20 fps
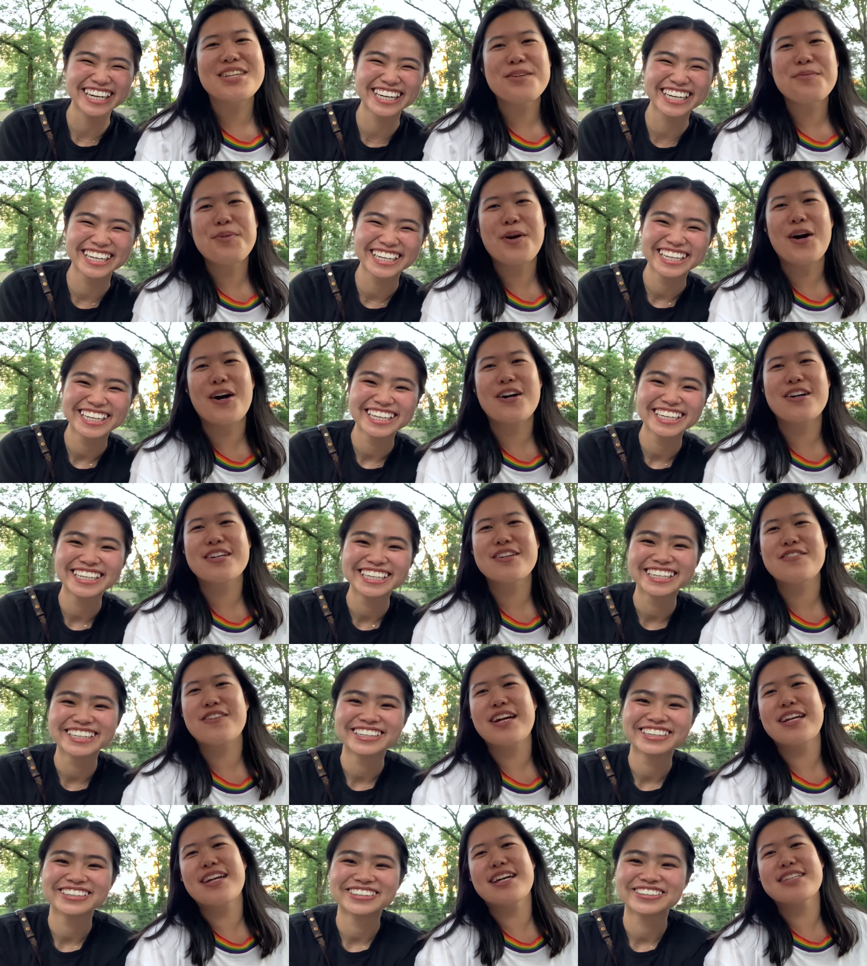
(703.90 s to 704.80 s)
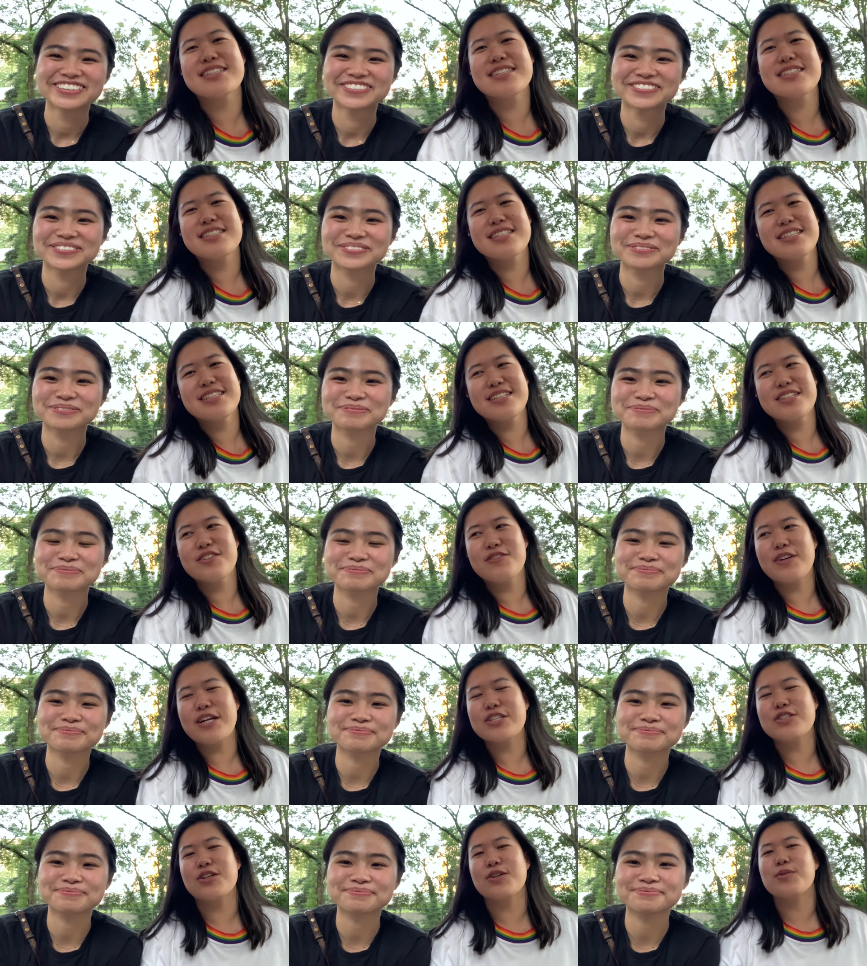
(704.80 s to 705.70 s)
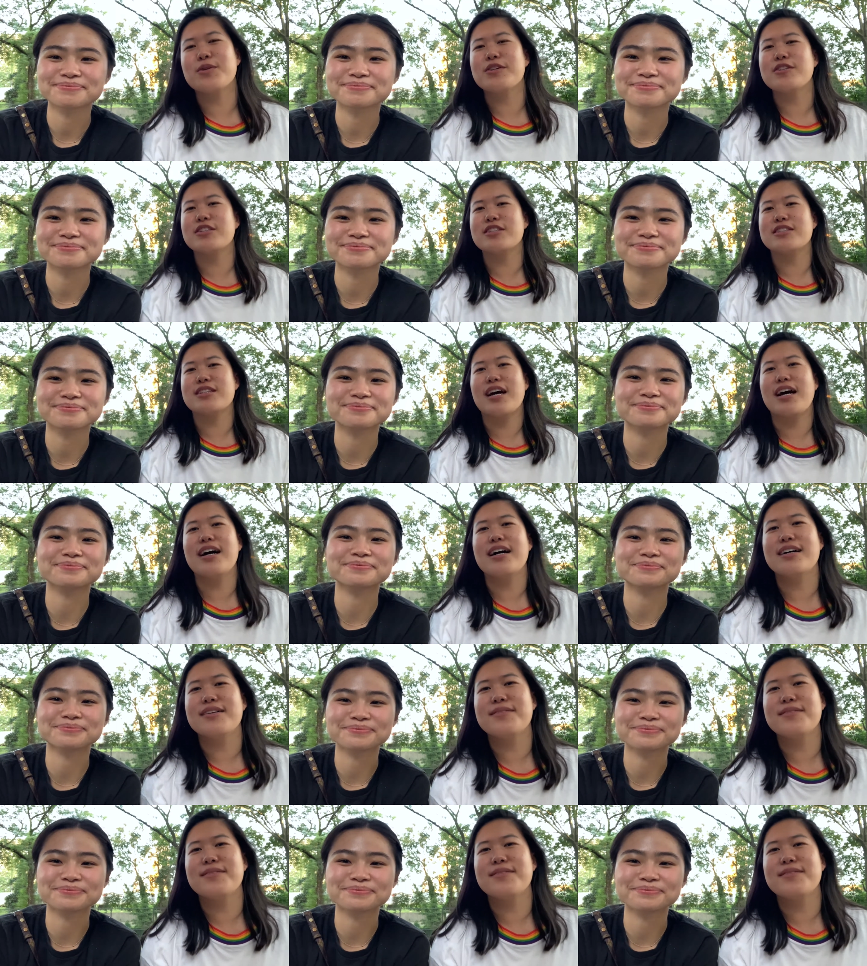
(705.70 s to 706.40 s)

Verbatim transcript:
Speaker 1: the park right next to the restaurant we were just at.